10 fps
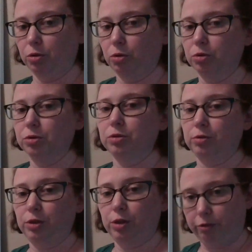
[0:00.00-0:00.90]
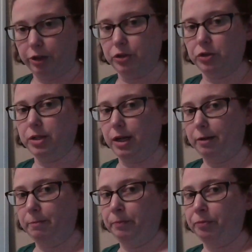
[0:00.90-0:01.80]
whole universal
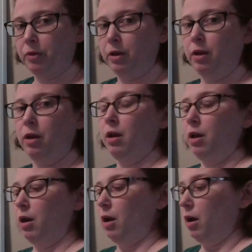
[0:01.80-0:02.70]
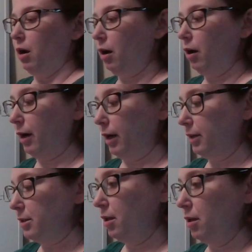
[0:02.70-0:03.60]
set. All right,